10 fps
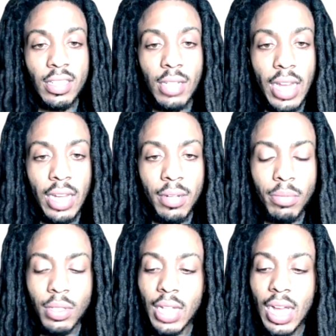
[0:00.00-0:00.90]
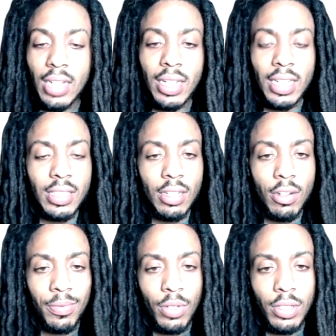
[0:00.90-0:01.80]
the lady in the Billie Holiday shit.
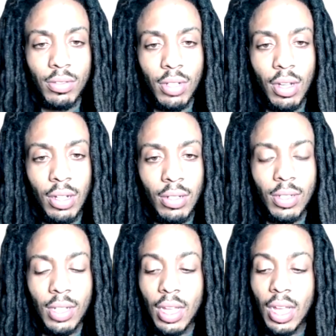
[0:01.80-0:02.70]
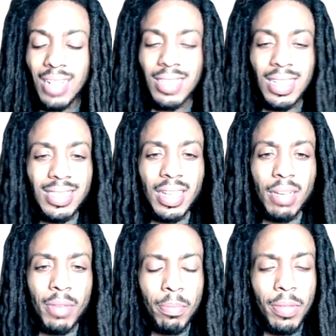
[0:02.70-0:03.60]
Her voice was gold. I was like,
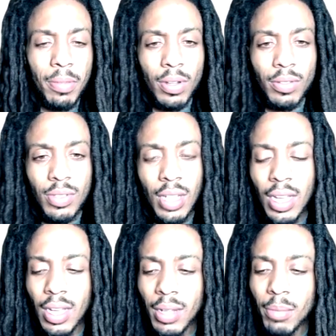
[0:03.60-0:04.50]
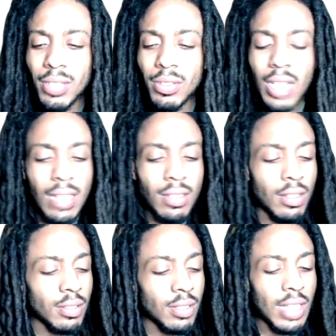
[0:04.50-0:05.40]
damn, and the people but it was like, you
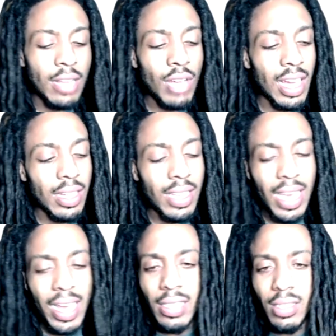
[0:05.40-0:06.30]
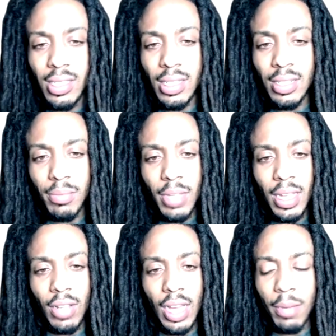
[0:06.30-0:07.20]
know, that you gotta cast good,
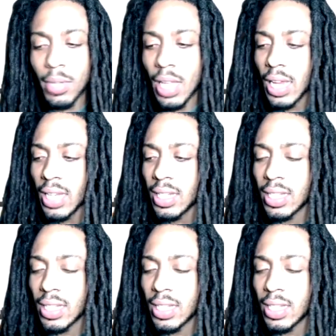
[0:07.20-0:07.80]
man. You gotta be like, and then